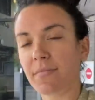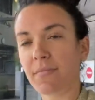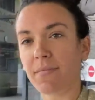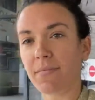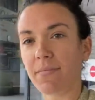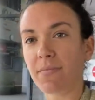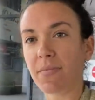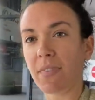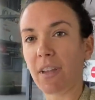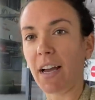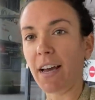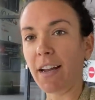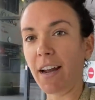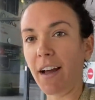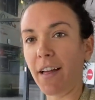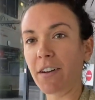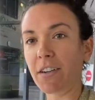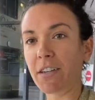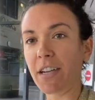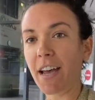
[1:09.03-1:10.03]
I spent
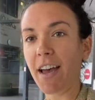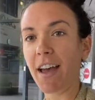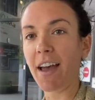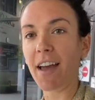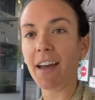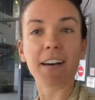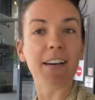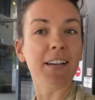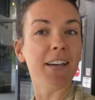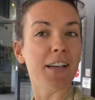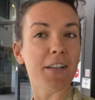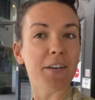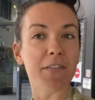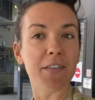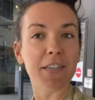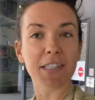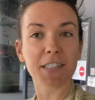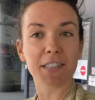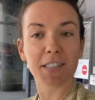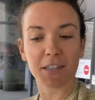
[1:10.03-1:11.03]
about 12 hours
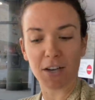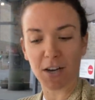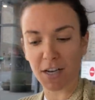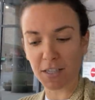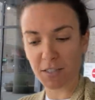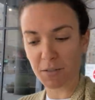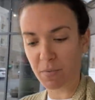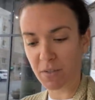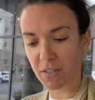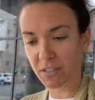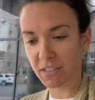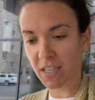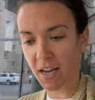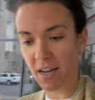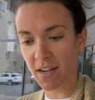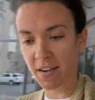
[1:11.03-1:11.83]
in the hospital one